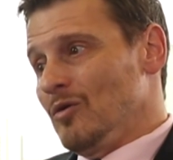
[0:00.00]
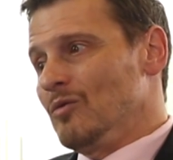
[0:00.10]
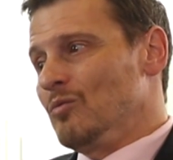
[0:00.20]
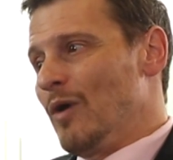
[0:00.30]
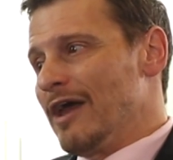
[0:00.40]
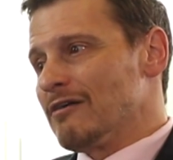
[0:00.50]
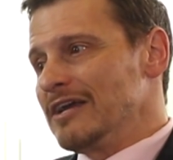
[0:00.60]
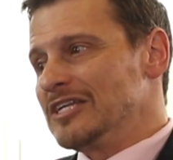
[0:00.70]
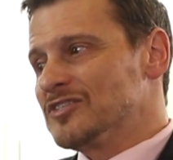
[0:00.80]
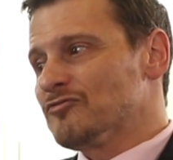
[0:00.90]

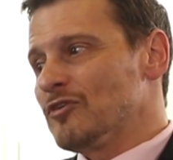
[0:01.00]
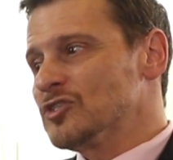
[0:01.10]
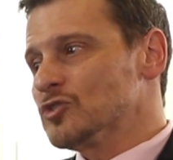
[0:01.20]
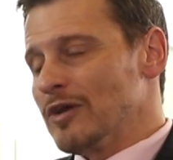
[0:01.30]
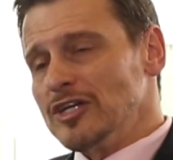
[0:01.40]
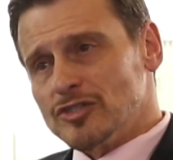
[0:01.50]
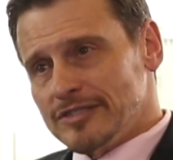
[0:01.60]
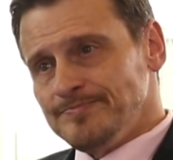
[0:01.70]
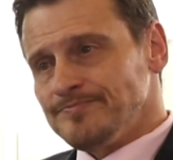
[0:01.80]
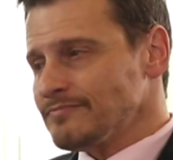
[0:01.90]
where it's
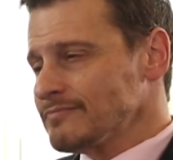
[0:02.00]
frustration